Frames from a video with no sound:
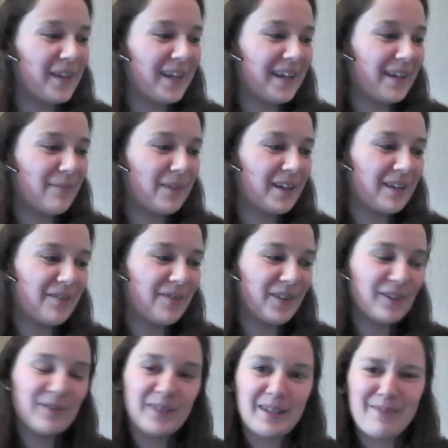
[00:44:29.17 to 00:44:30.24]
like I'm gonna
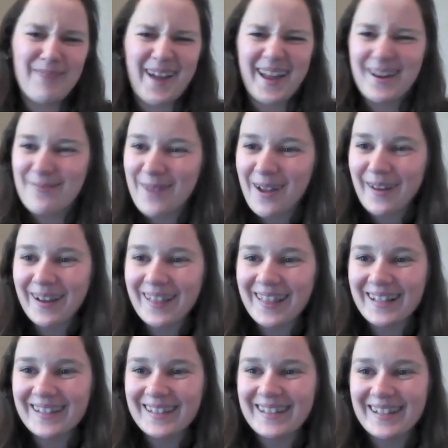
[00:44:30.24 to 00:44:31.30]
feel really bad about
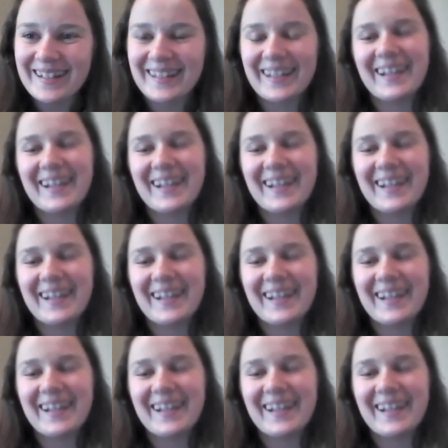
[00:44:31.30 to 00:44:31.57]
it. Like